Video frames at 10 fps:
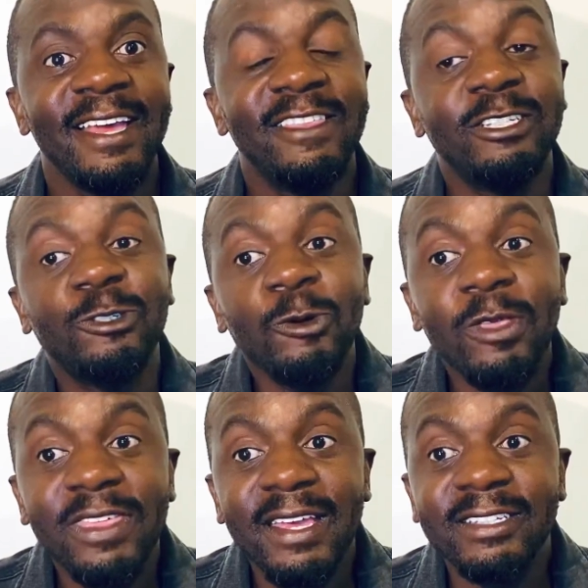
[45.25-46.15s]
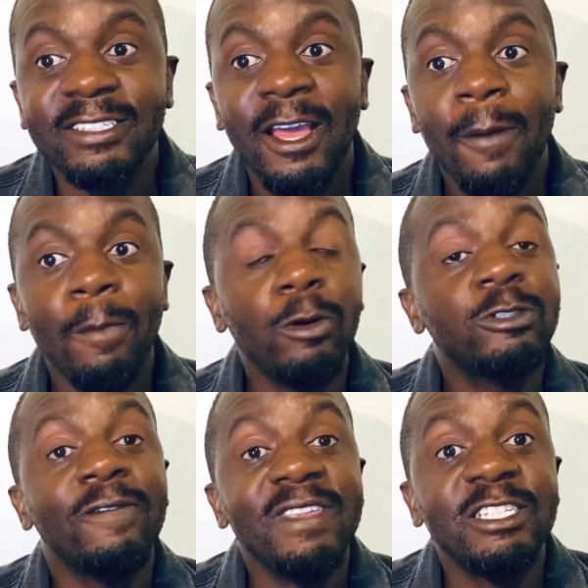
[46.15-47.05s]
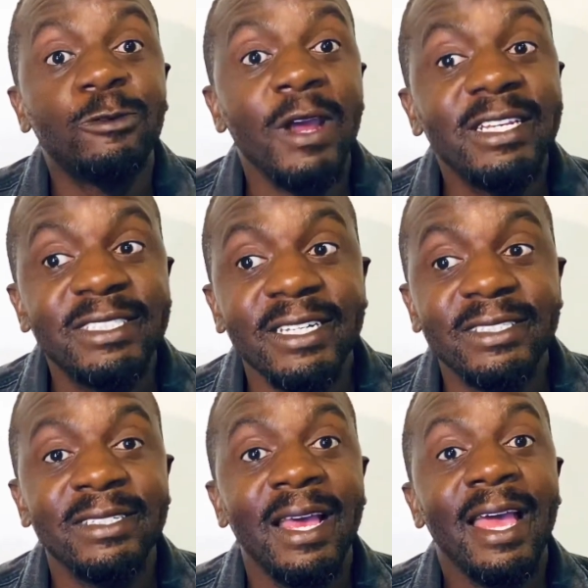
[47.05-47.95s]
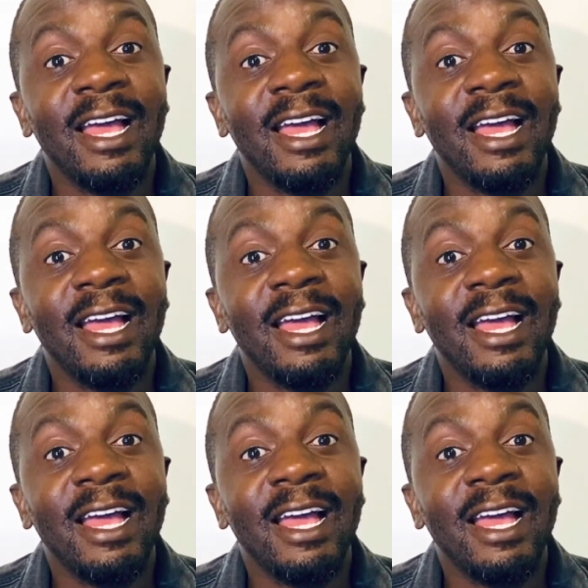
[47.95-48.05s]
The truth is, most of these racists